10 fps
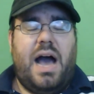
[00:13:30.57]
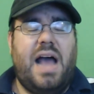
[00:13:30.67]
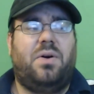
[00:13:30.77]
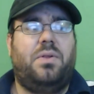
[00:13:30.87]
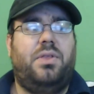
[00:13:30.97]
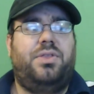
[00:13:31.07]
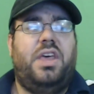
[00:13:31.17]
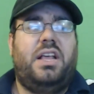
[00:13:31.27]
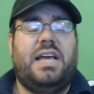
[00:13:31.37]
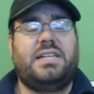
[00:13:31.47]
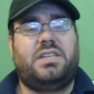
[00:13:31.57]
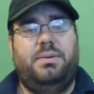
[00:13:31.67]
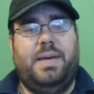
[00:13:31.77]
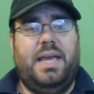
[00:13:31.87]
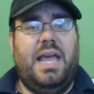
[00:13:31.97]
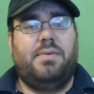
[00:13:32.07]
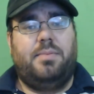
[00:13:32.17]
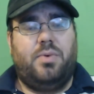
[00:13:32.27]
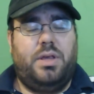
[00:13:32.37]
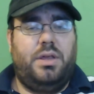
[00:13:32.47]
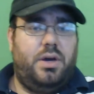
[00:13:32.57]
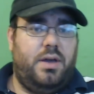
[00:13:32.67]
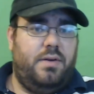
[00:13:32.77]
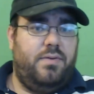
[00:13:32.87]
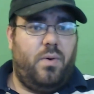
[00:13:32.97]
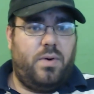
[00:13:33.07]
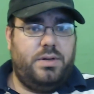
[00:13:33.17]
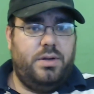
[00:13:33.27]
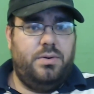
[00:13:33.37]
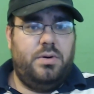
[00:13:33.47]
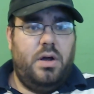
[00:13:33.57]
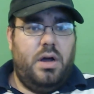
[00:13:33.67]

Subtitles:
I don't think that's going to be a game I'm really looking forward to.